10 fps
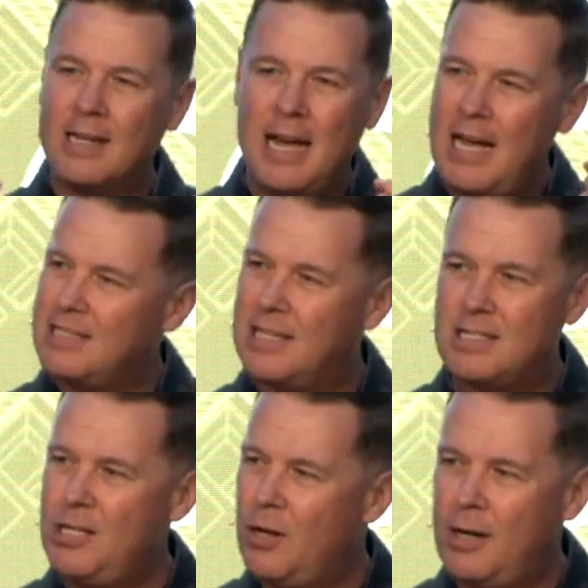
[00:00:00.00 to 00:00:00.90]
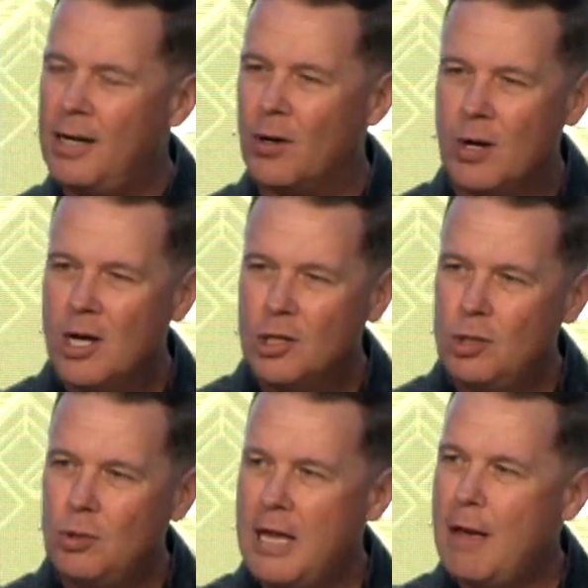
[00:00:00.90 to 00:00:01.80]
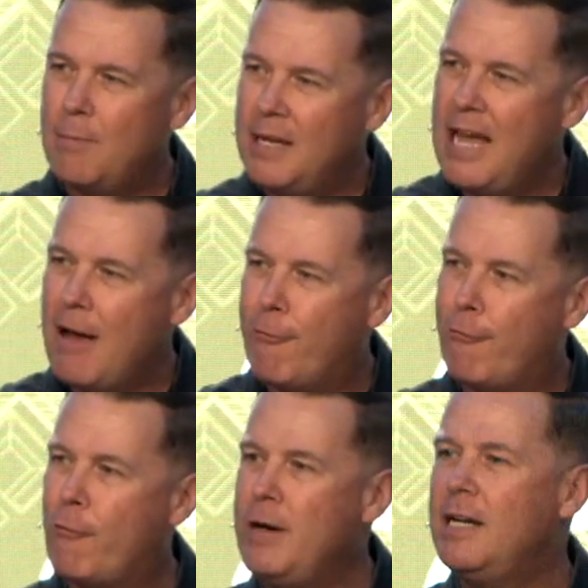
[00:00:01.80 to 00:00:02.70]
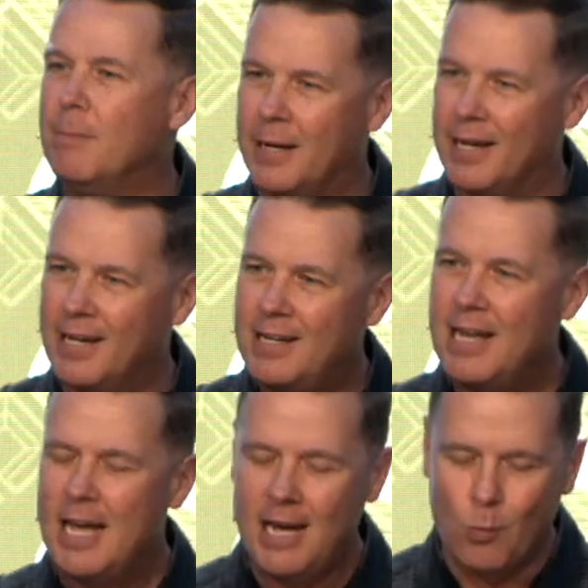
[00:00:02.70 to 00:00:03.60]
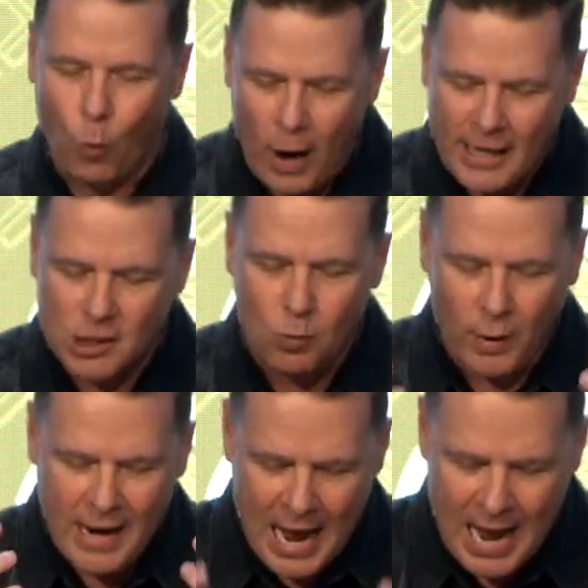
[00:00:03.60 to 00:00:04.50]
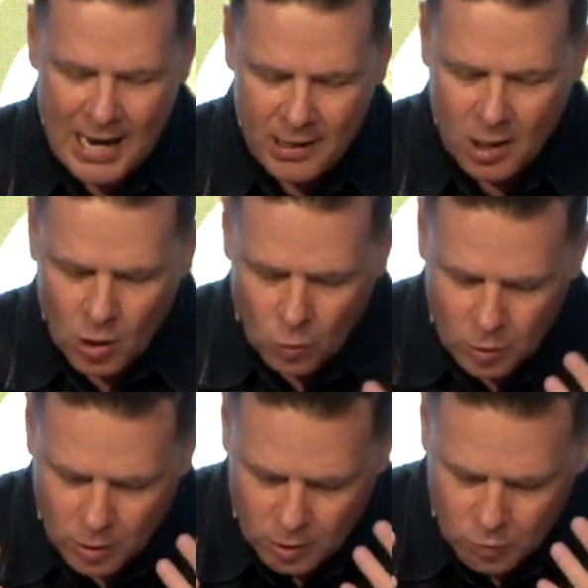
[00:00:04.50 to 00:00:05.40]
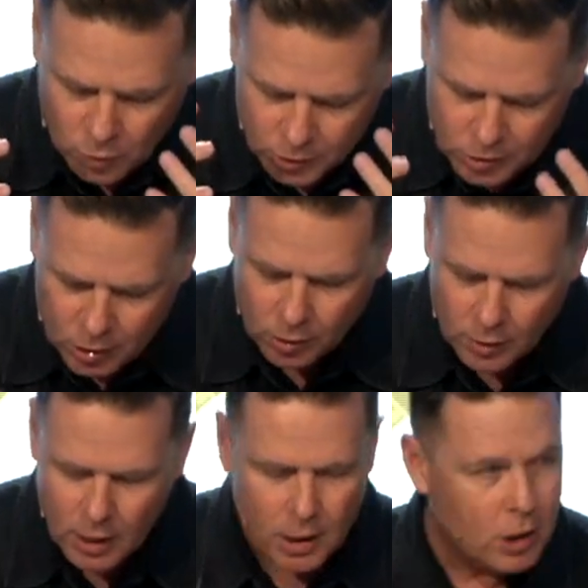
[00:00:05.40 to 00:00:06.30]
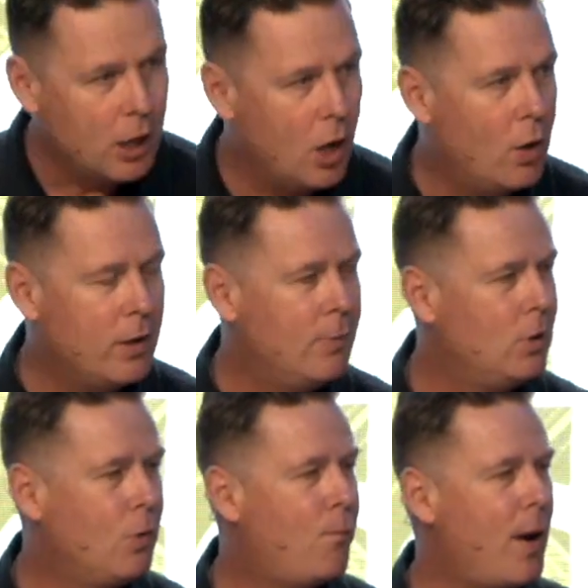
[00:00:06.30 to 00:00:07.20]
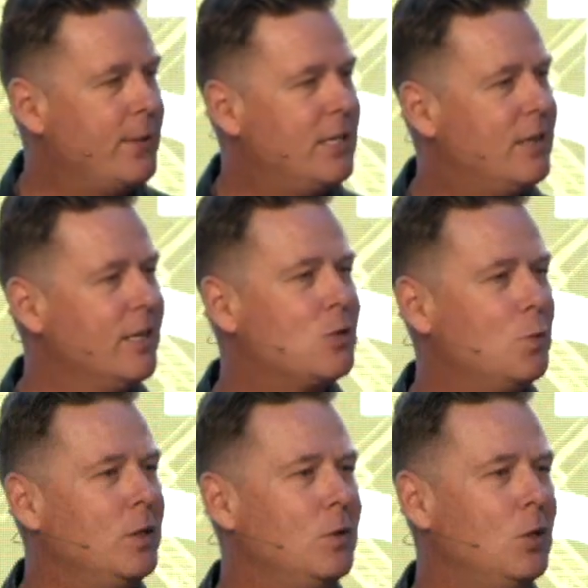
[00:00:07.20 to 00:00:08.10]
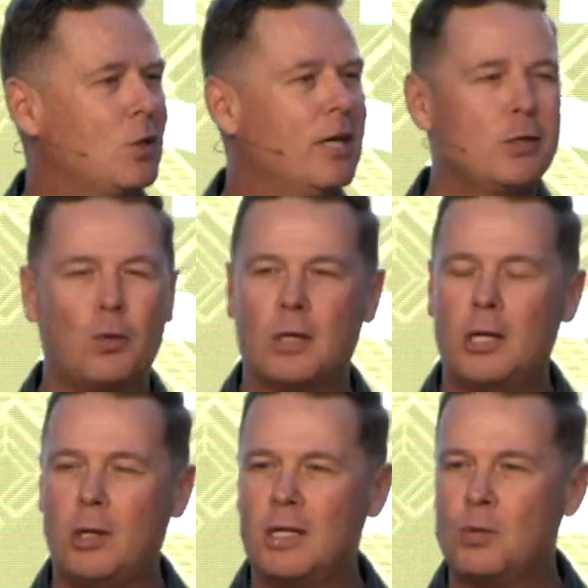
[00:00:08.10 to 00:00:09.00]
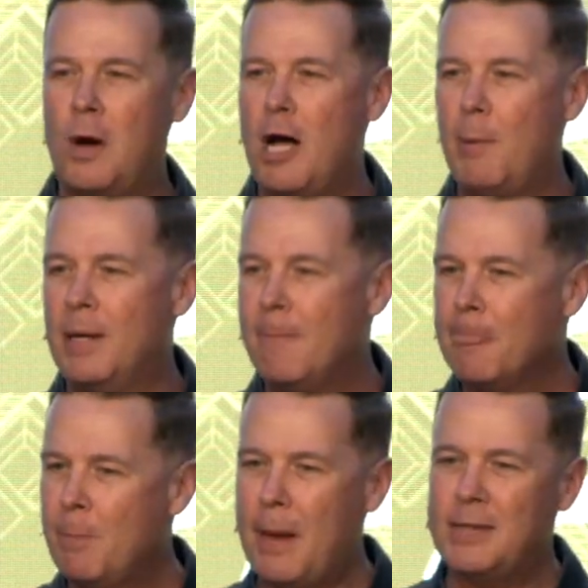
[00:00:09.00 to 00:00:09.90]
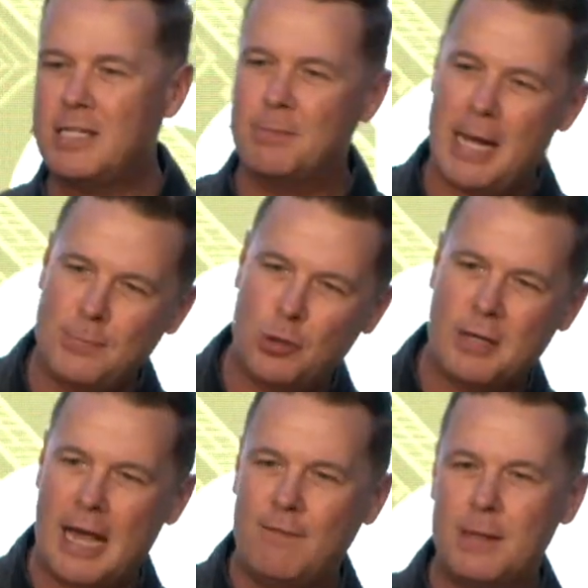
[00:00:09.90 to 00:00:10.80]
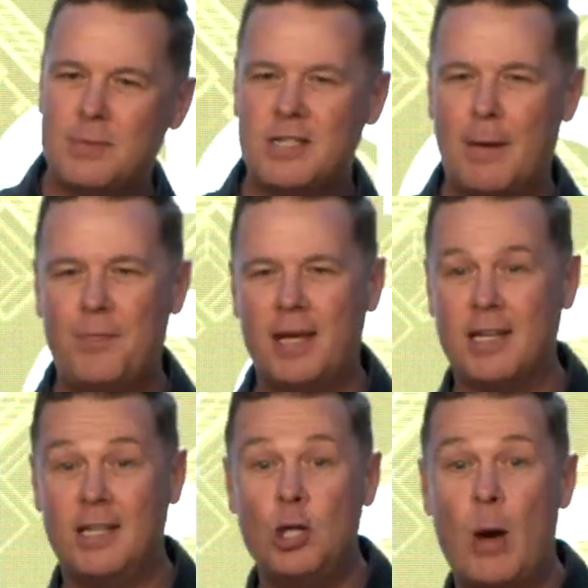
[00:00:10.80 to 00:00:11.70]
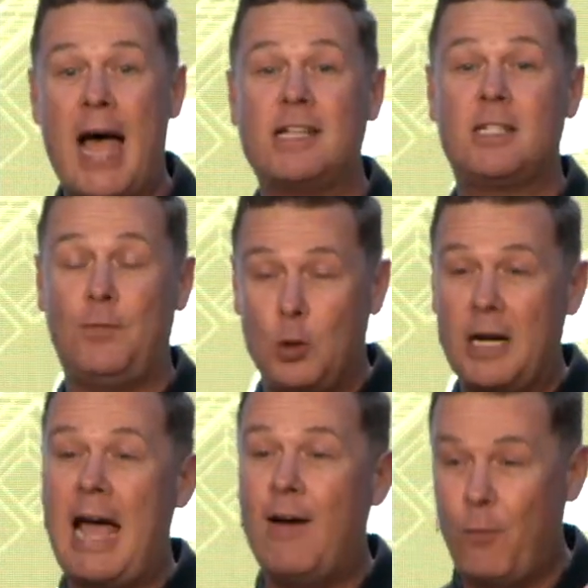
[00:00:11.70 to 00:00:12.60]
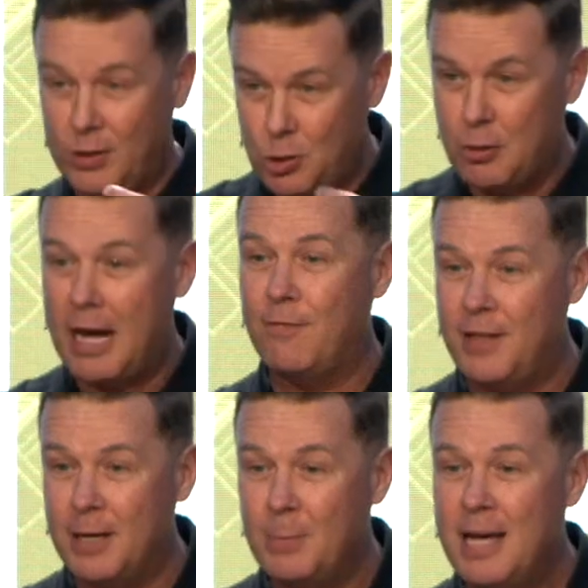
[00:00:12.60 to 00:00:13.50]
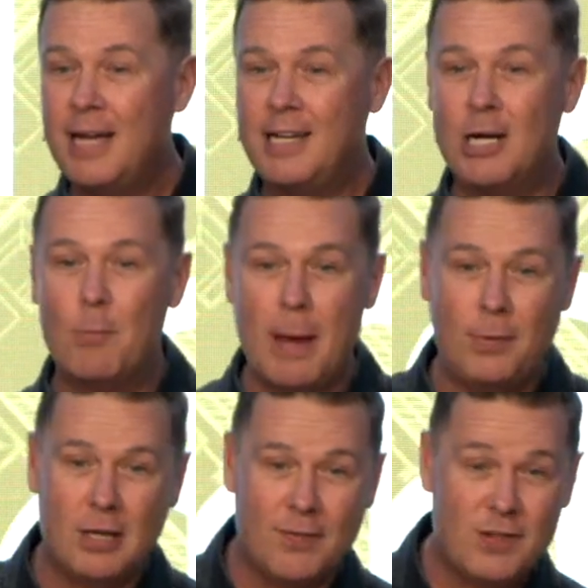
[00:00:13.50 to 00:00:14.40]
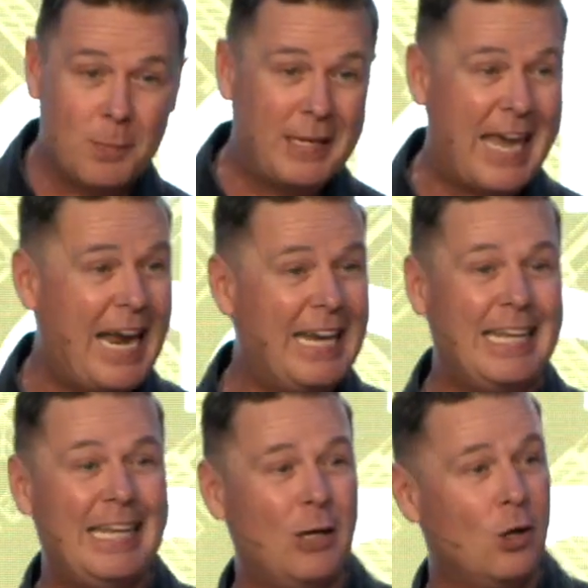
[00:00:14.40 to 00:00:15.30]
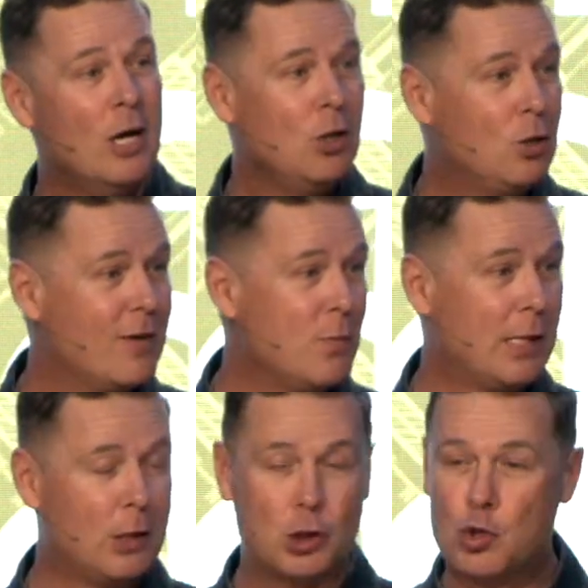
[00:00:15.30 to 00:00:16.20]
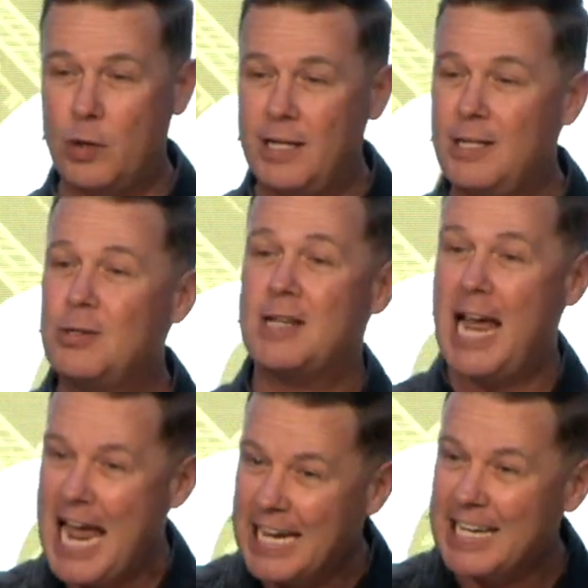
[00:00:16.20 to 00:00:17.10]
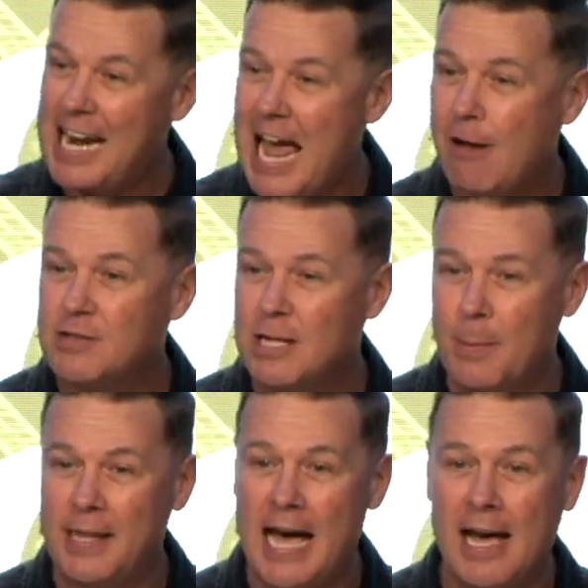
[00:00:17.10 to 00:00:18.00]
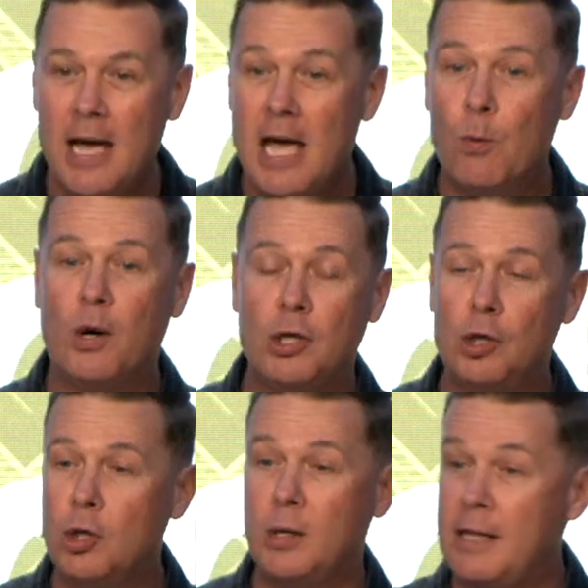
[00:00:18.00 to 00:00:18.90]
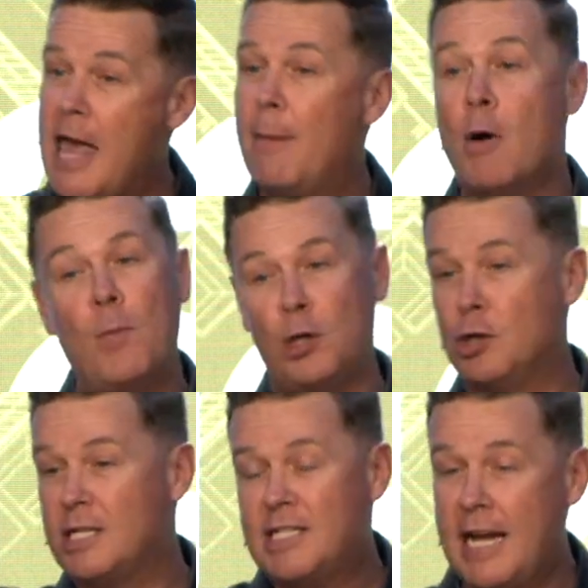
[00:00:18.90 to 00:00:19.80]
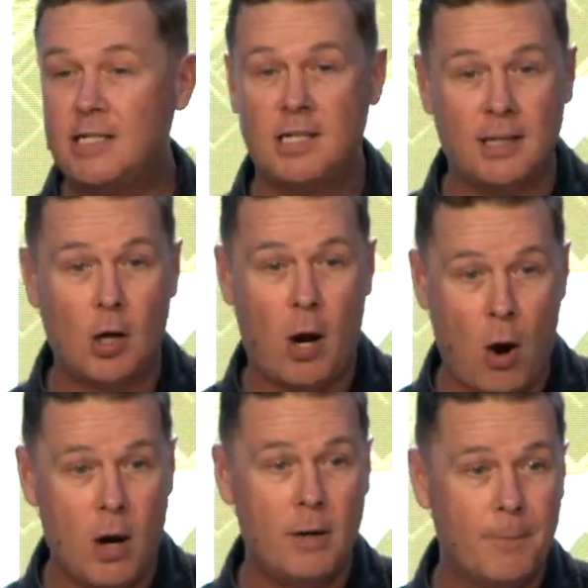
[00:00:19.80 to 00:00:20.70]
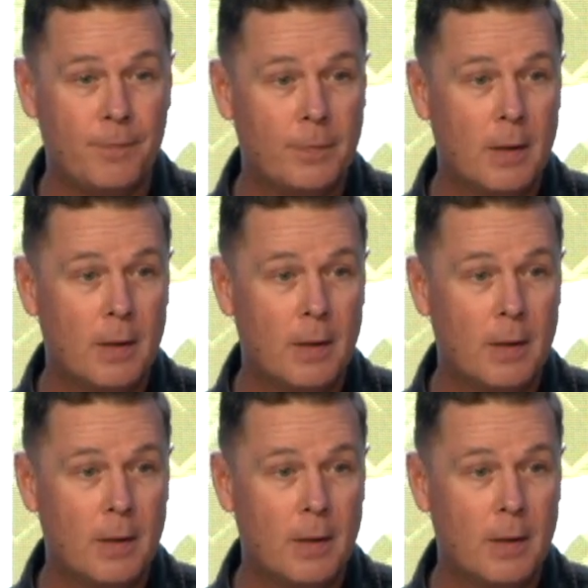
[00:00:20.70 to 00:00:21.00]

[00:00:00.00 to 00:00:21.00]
And God says, No, no, no. You let me have freedom in it and watch what I will, will do. You know, you probably did this when your kids were little as well, but maybe sometimes you gave them something and then you asked if you could have what you gave them. You know, maybe you give them some candy or you give them a little treat and you say, Hey, can I have some of that? And what are you doing? In that moment, you're just testing their heart.